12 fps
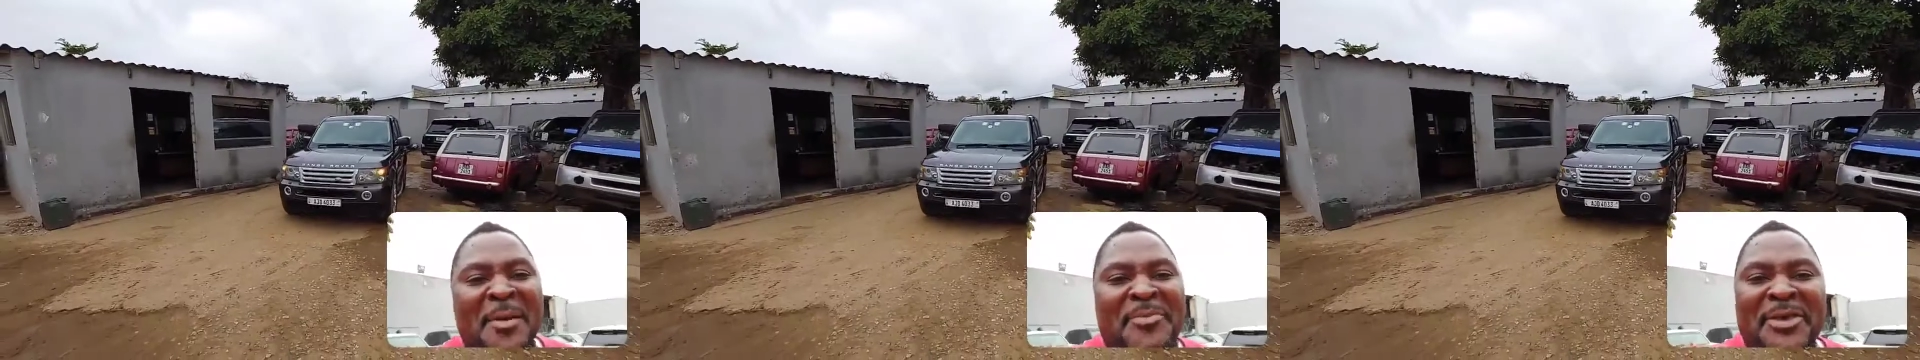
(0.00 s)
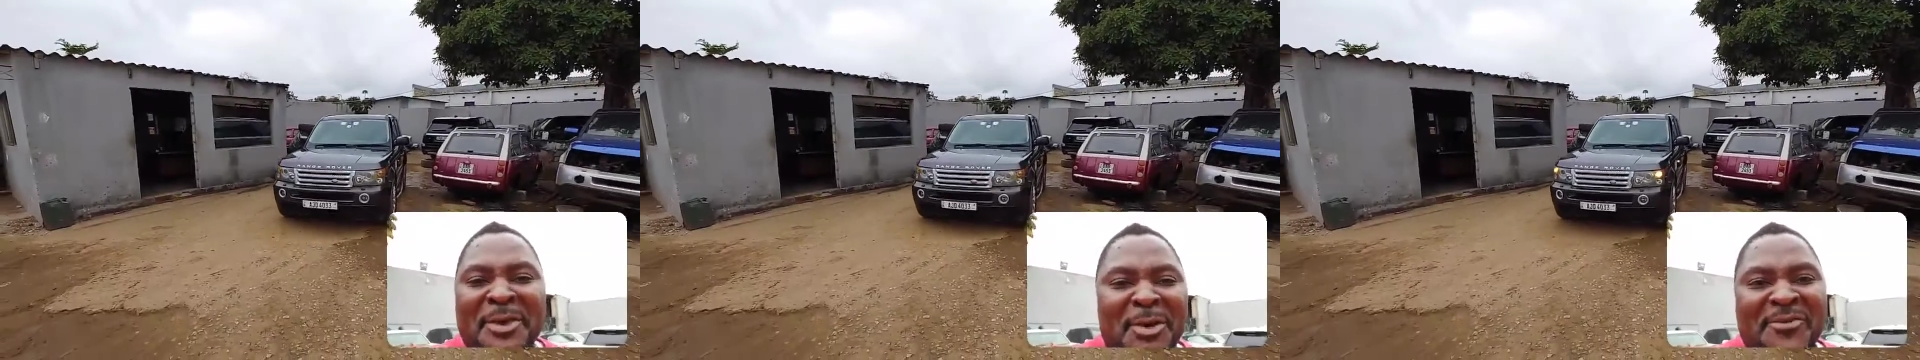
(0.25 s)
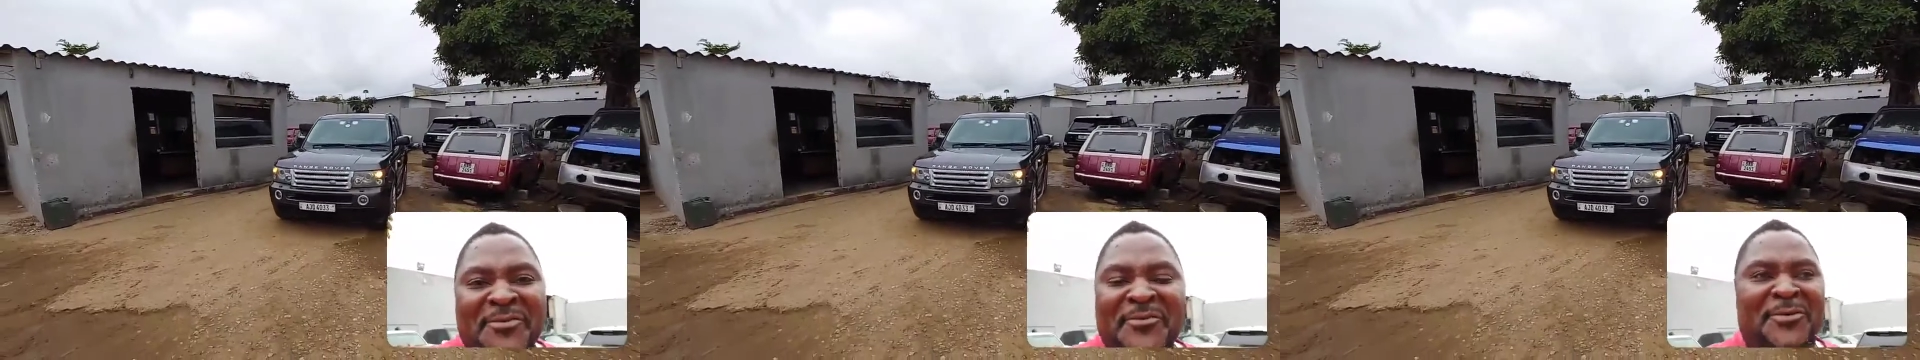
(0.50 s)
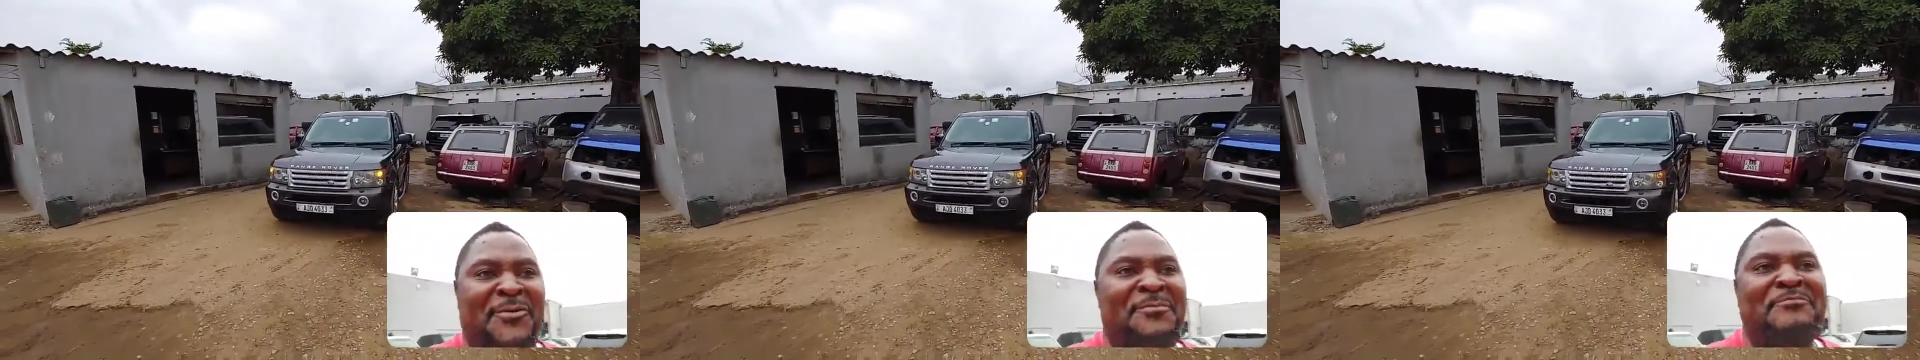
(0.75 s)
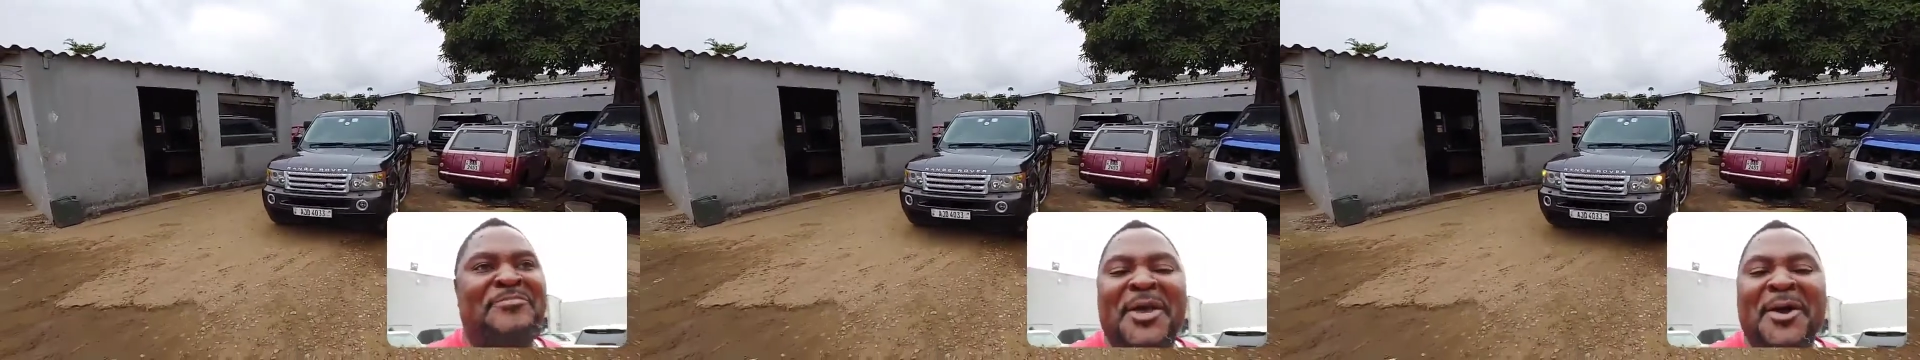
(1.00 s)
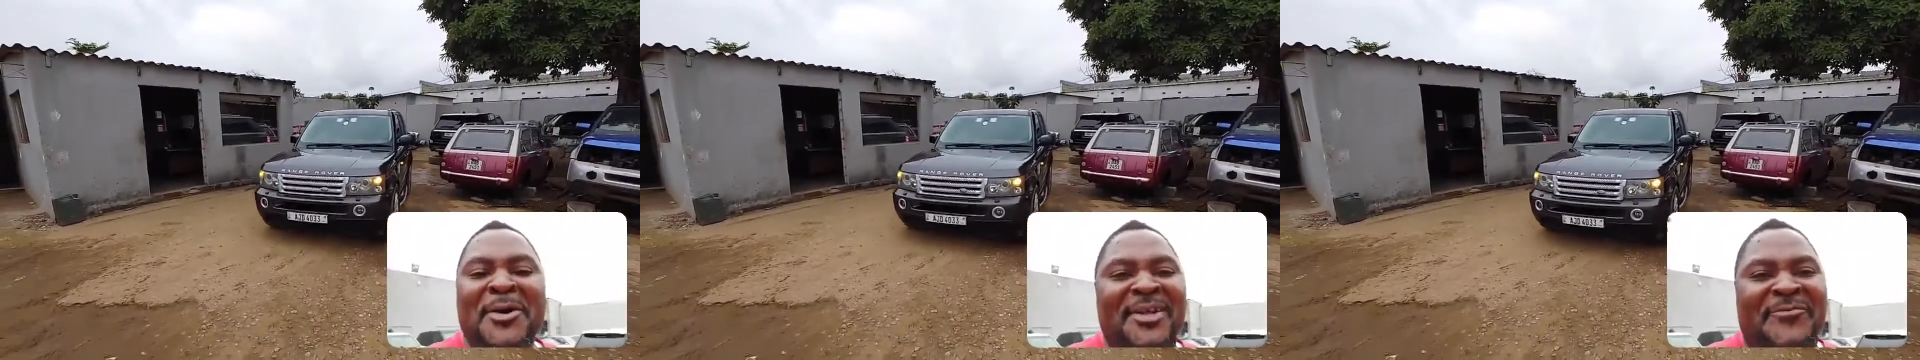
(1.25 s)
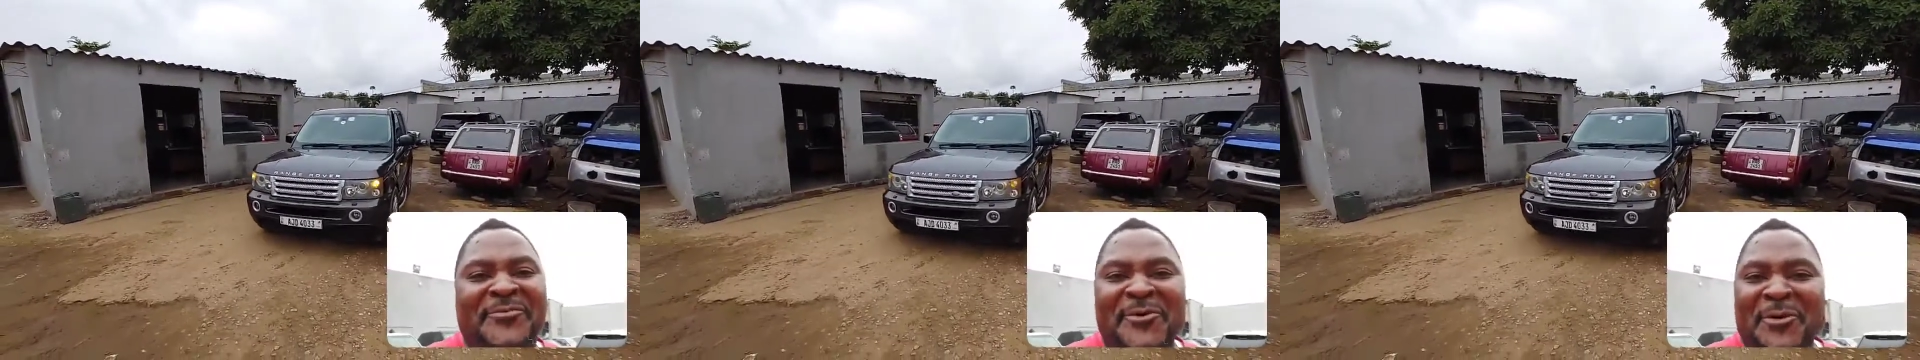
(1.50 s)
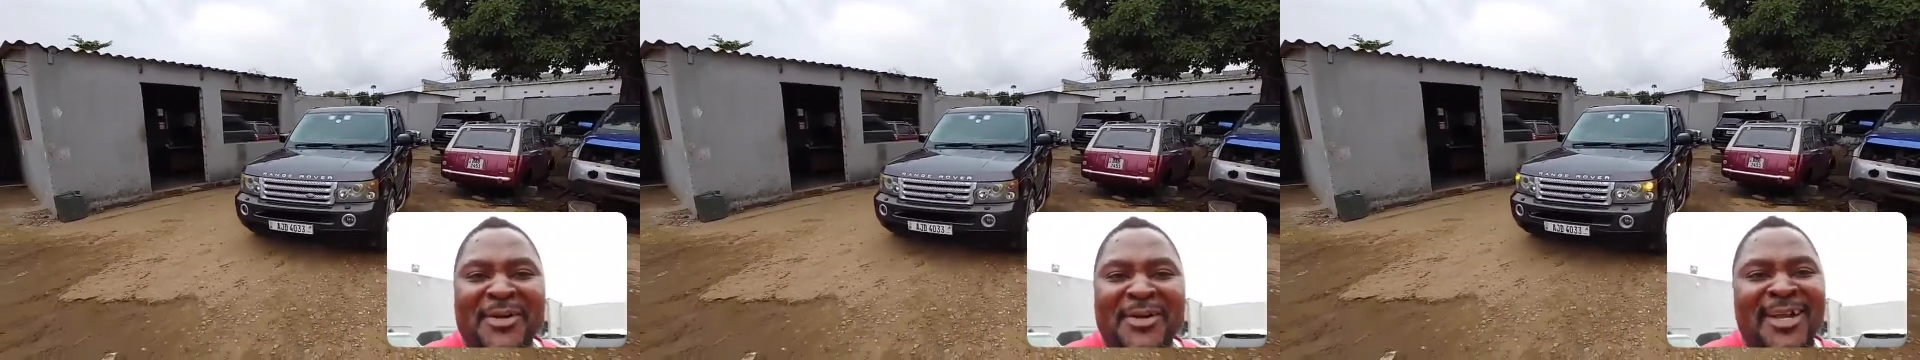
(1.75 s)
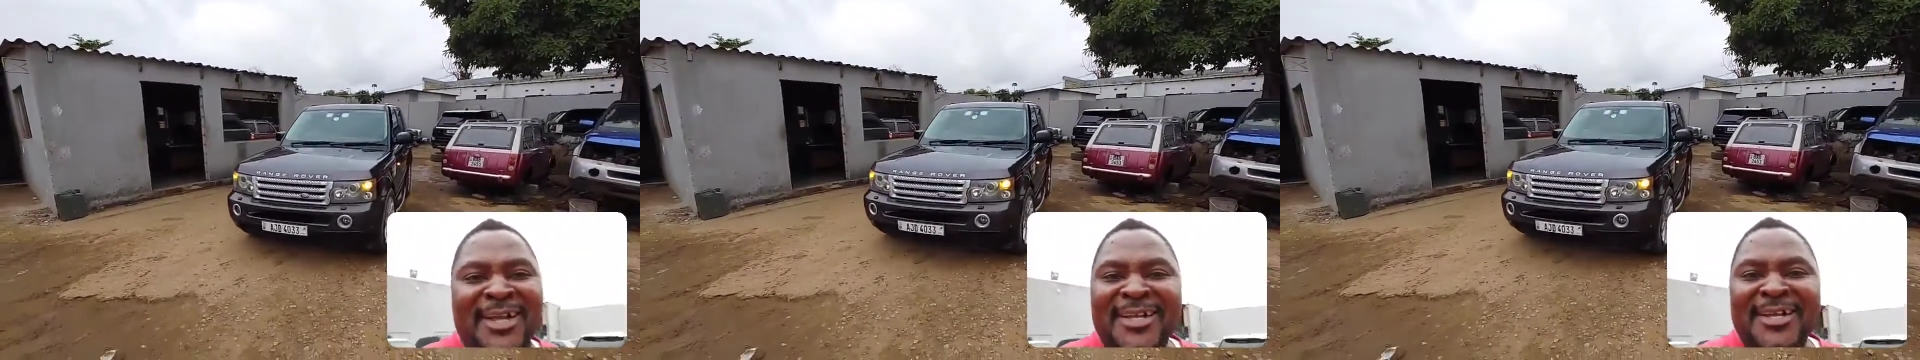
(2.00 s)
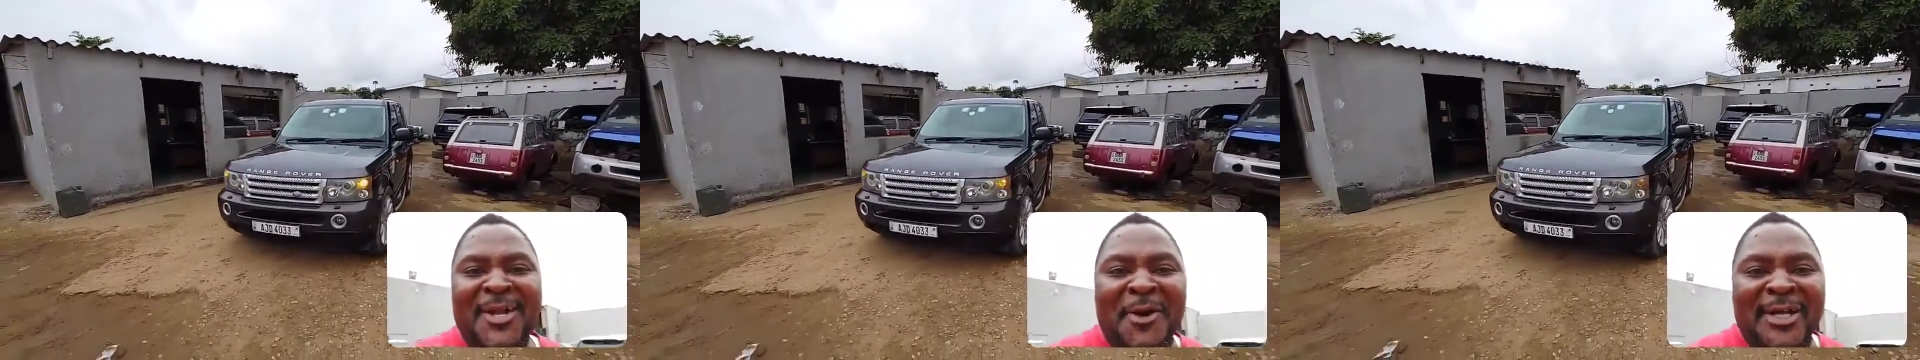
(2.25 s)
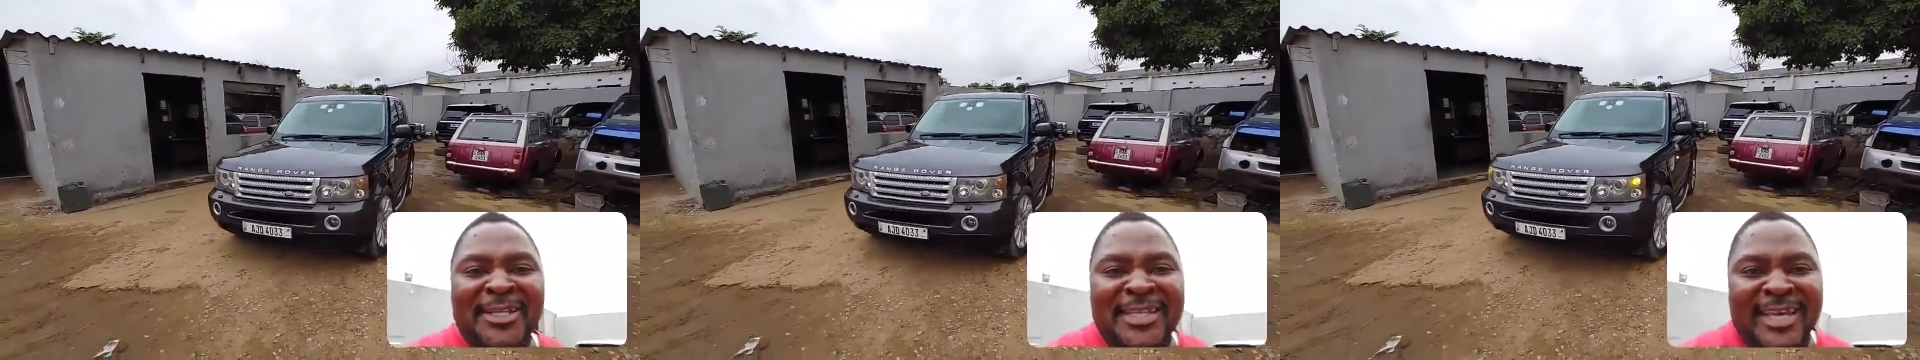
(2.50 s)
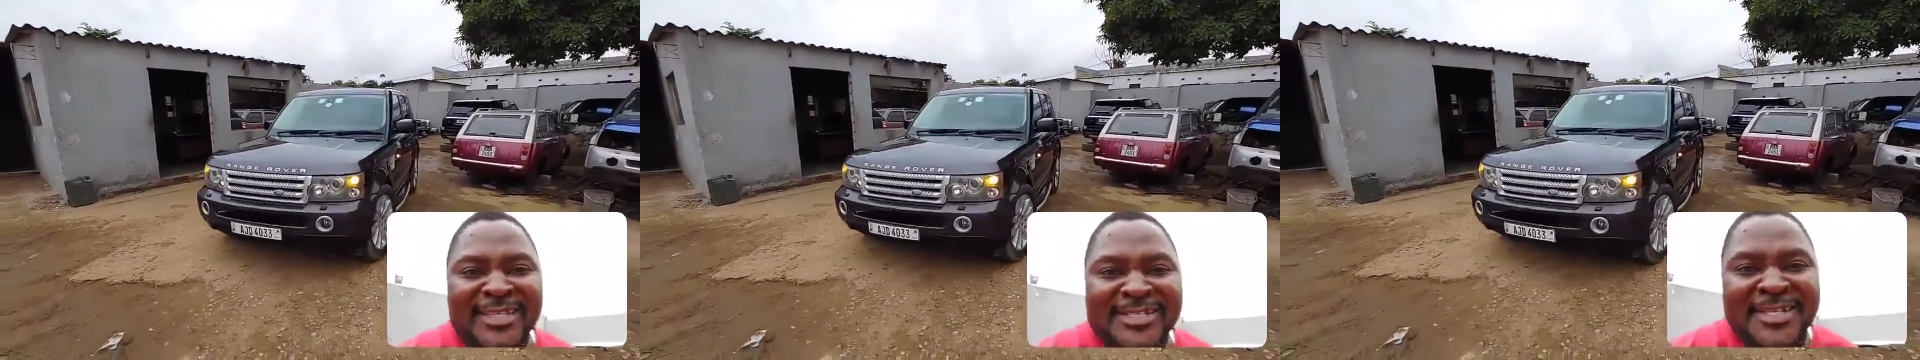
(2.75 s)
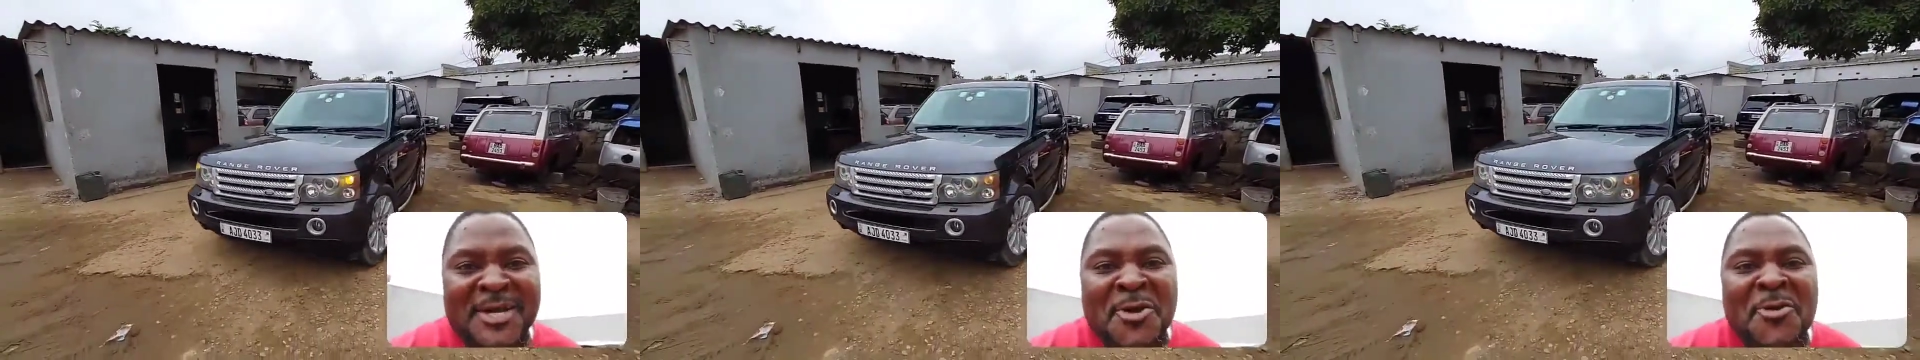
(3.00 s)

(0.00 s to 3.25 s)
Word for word: Beautiful. Beautiful. Look at this.